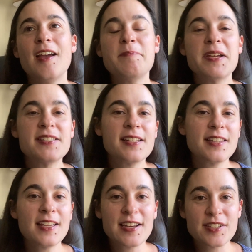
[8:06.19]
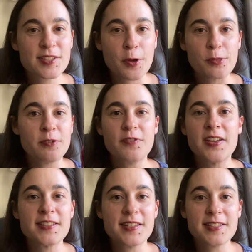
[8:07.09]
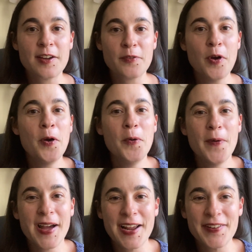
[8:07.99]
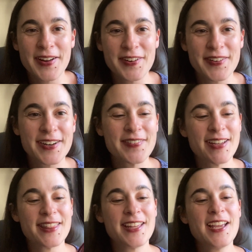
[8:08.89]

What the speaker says: basically I just go through phases of what I want to work with.